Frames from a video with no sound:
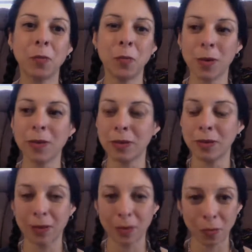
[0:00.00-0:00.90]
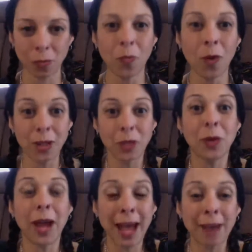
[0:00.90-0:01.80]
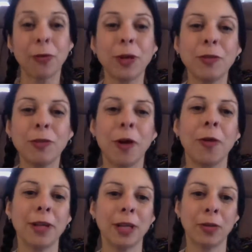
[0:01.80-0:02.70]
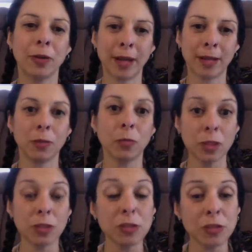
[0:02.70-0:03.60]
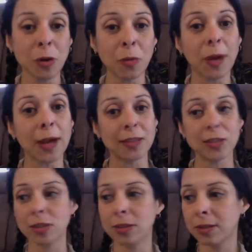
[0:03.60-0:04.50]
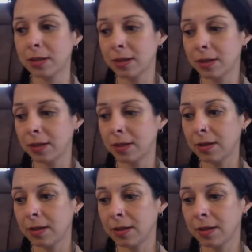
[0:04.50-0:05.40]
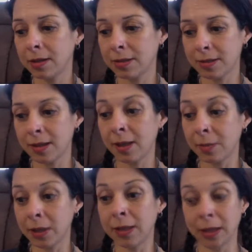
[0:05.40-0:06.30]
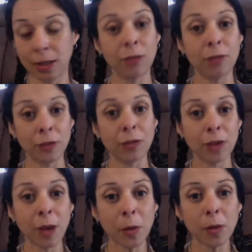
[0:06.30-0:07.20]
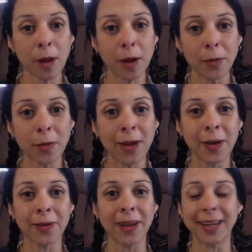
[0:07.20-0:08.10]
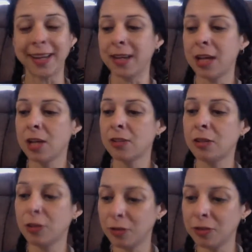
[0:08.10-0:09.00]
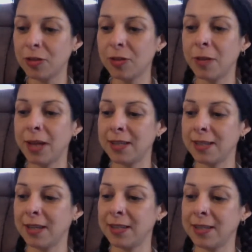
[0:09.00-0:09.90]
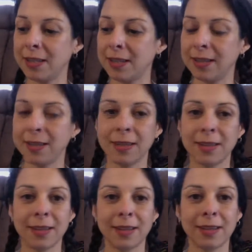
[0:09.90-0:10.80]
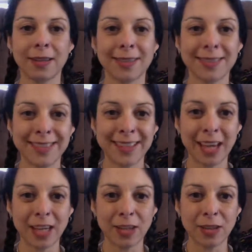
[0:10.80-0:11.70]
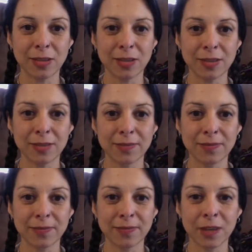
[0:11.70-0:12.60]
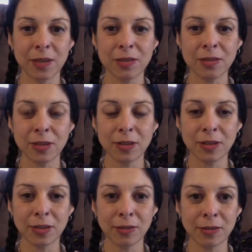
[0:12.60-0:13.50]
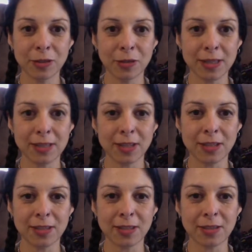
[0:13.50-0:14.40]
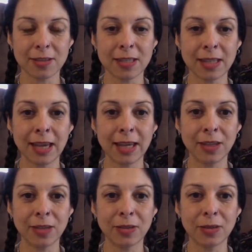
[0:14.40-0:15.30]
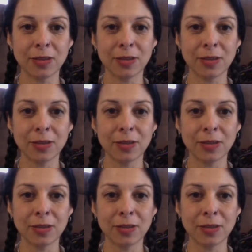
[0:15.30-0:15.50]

with what you have, what you've already created, which is so much. This is telling me like you've come a long way already. So use your imagination to get you, use your visualization skills to get you